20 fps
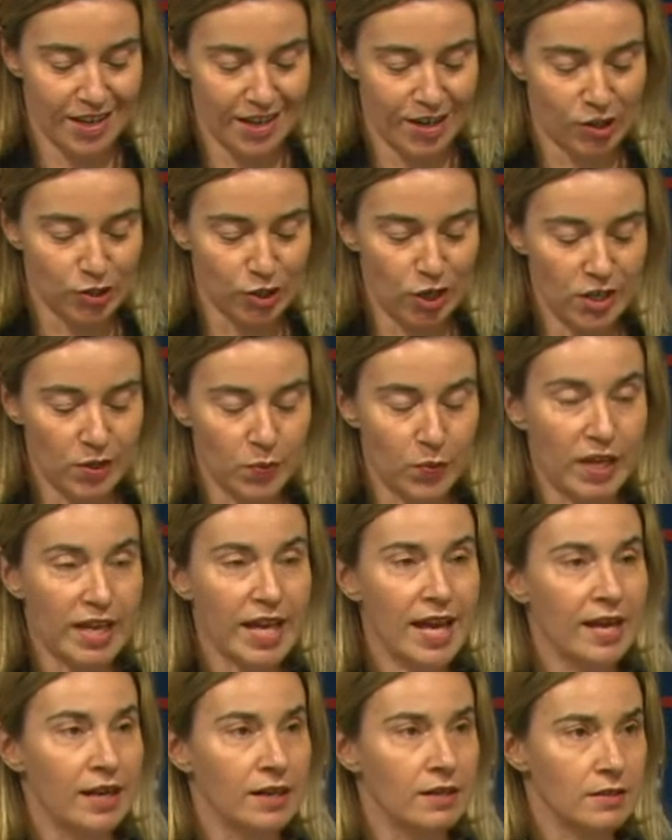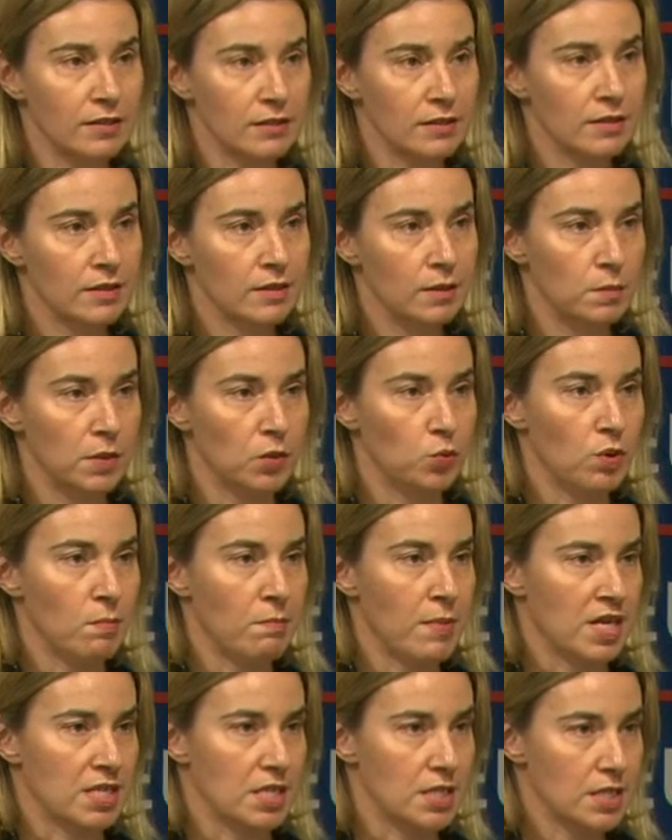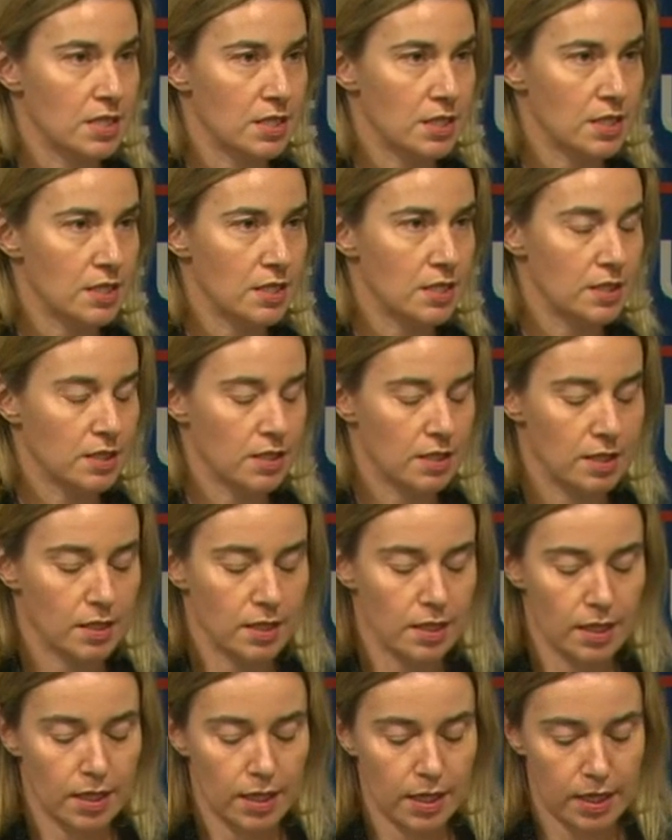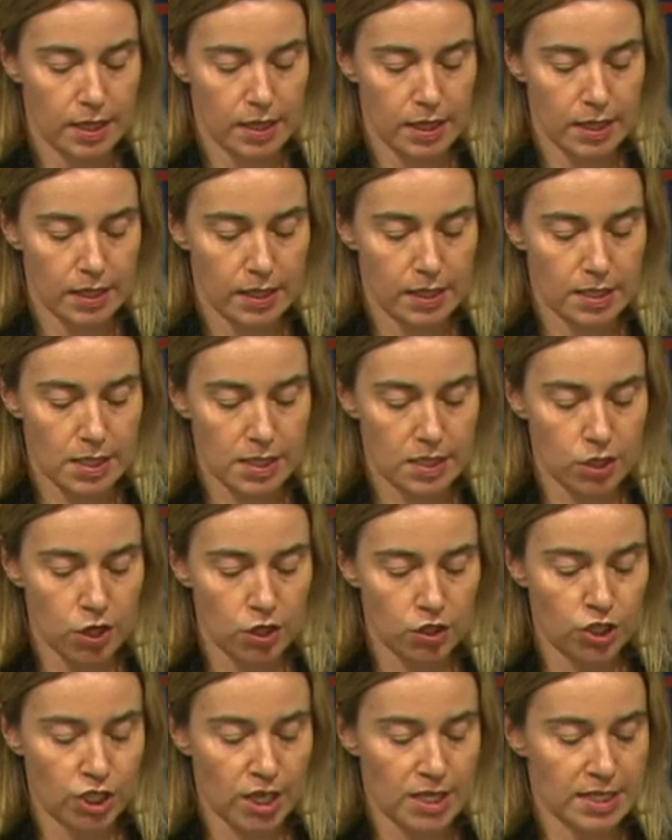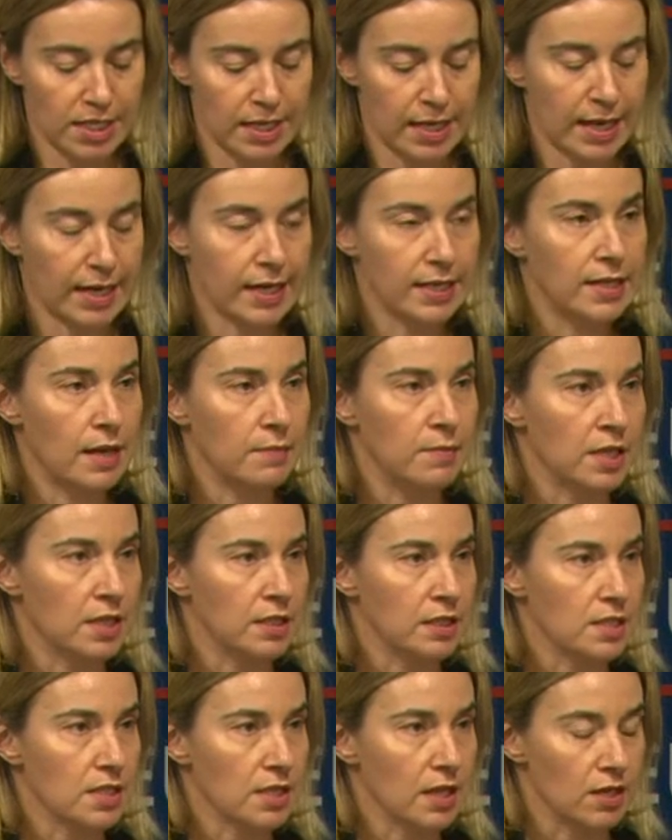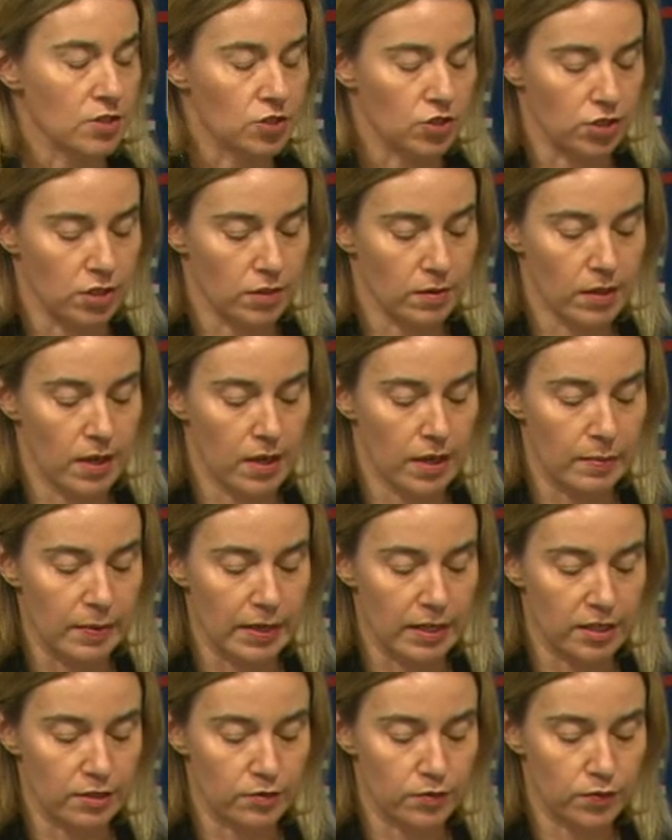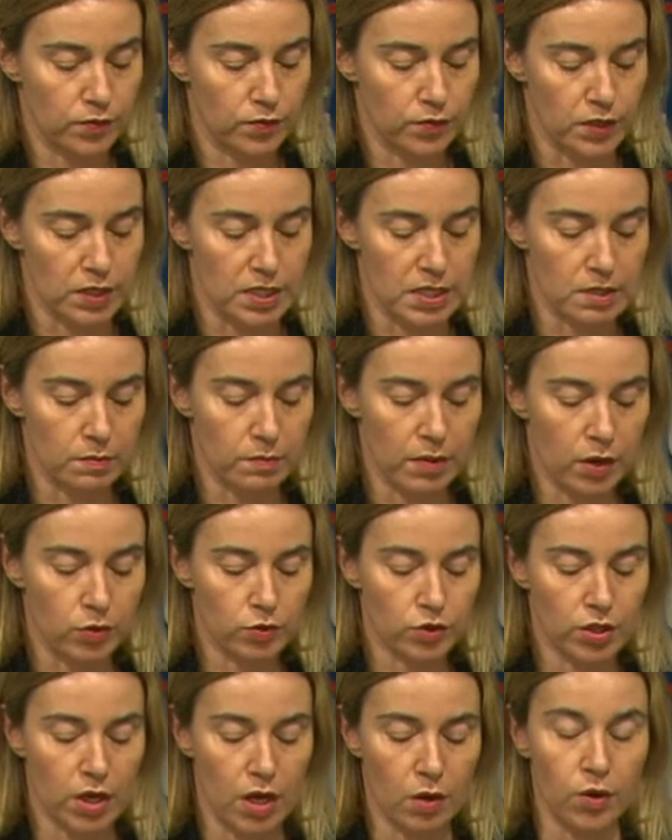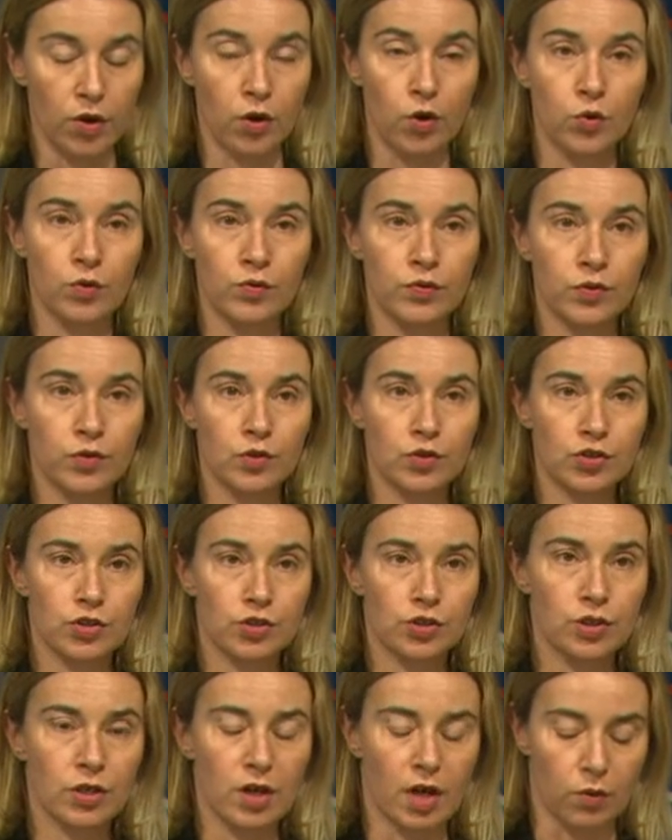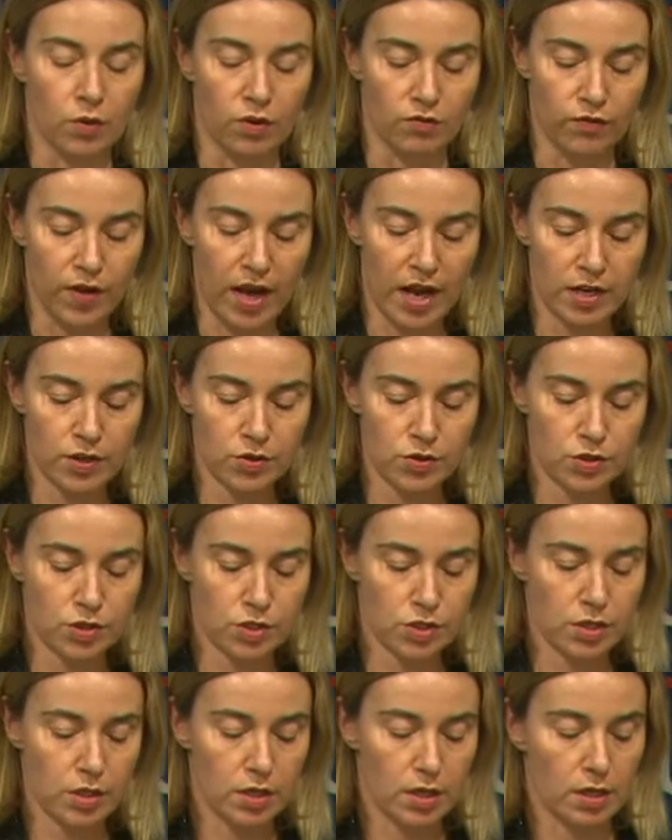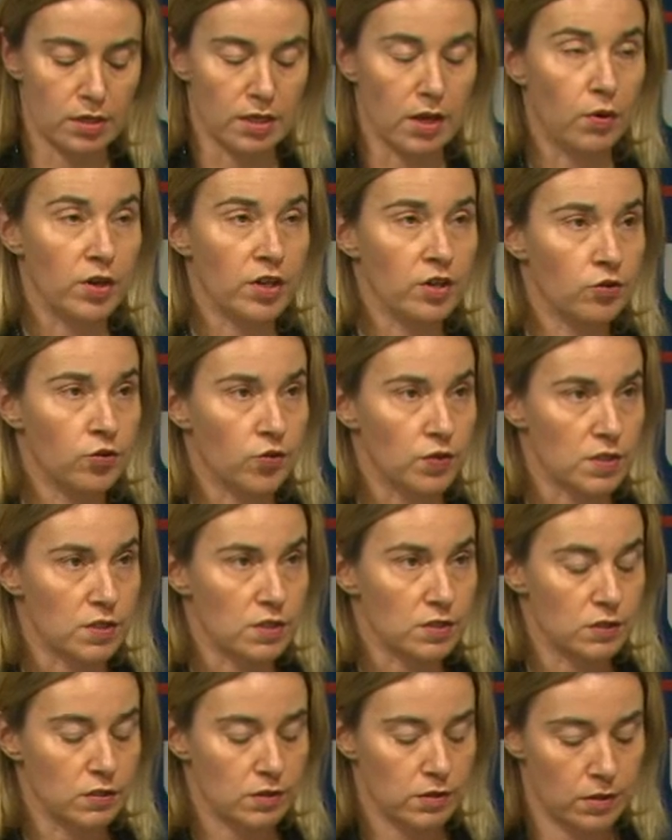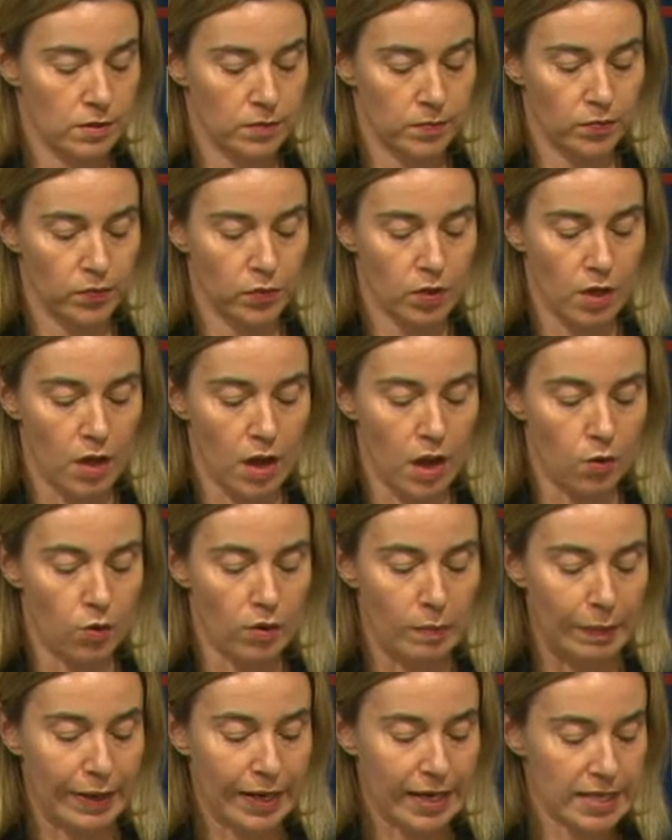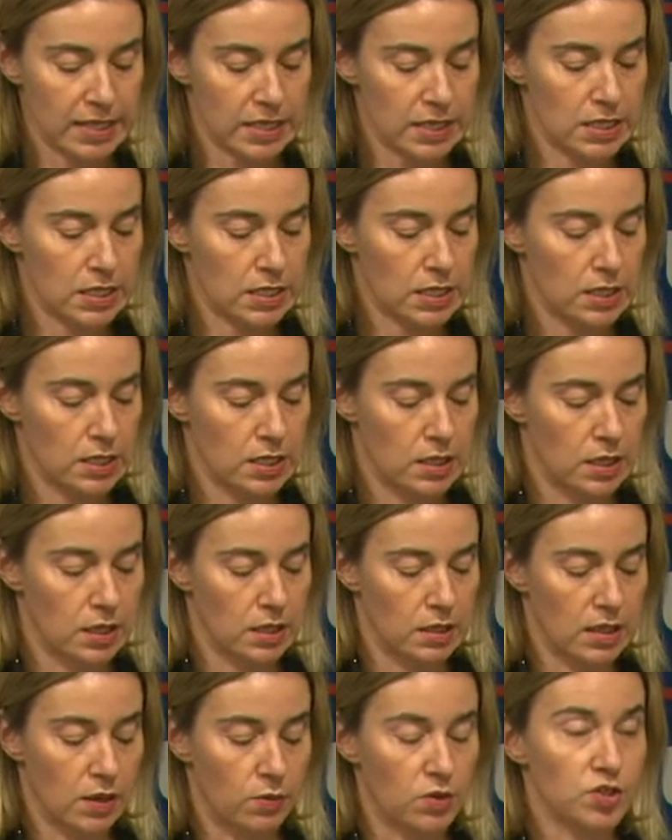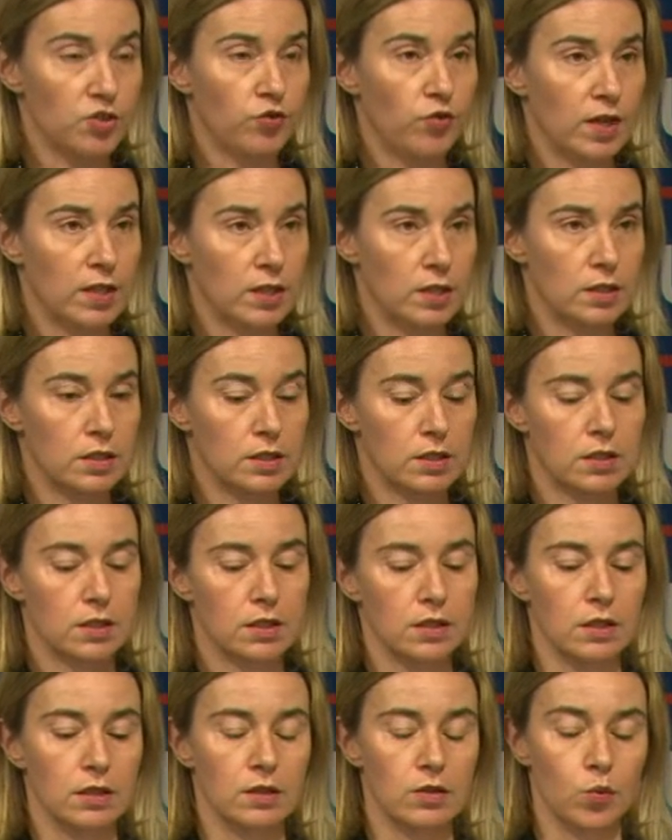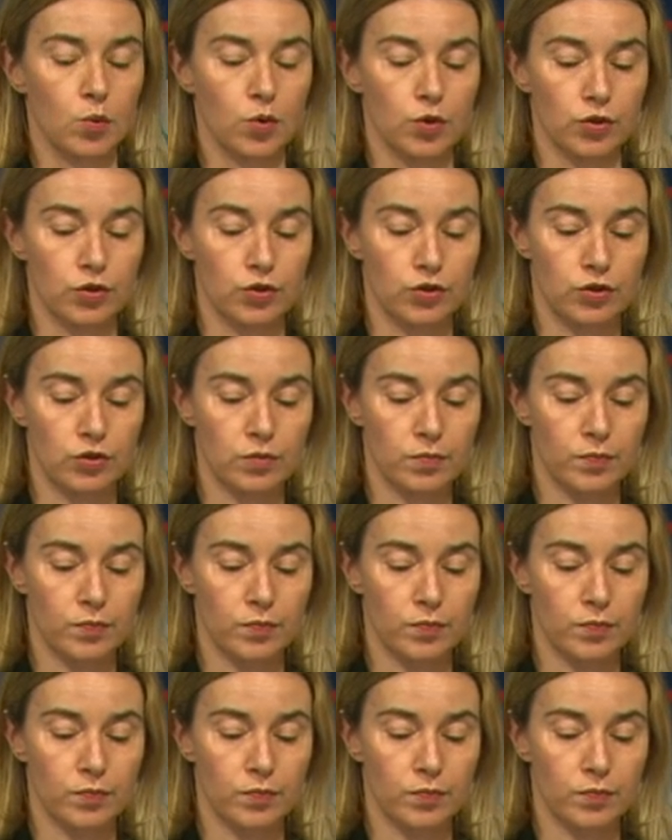Not only we can, but we must. This is not just an academic discussion, I believe. It is about our own future, our values and our interests, our place and our strength in the world.